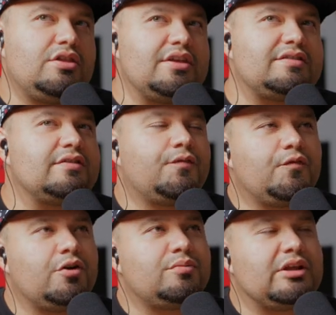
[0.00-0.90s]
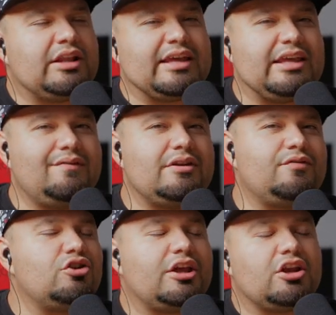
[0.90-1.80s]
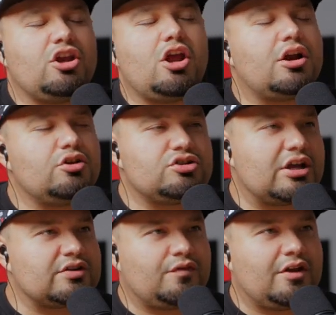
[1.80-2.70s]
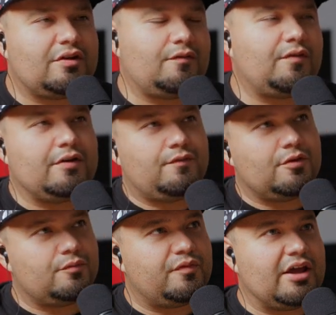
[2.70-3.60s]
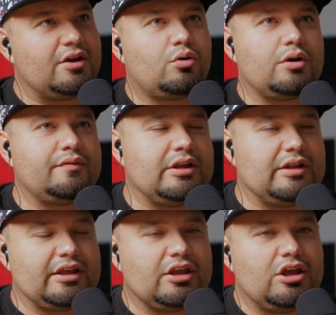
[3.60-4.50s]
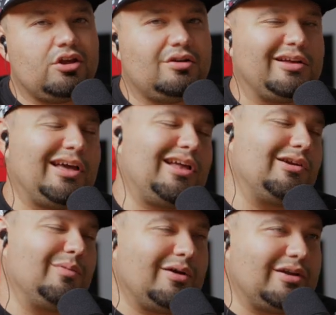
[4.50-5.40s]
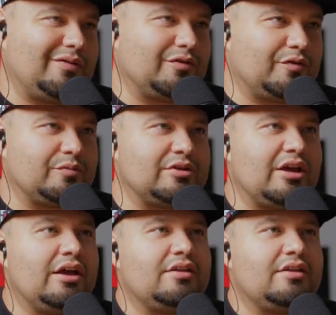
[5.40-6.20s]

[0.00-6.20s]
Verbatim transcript: This is a film that, like, even if you're like not a huge action fan, fan, film fan, or even like you're like, I don't know about Netflix films.